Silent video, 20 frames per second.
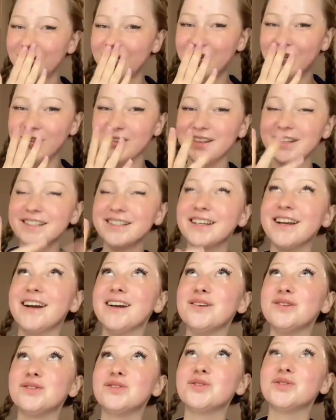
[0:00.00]
oh, this
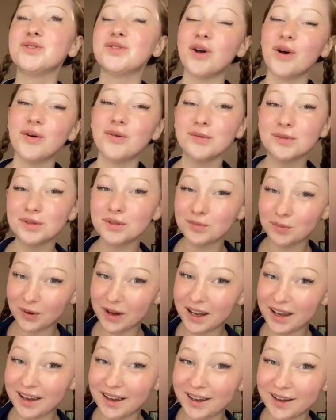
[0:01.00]
guy is so sweet. I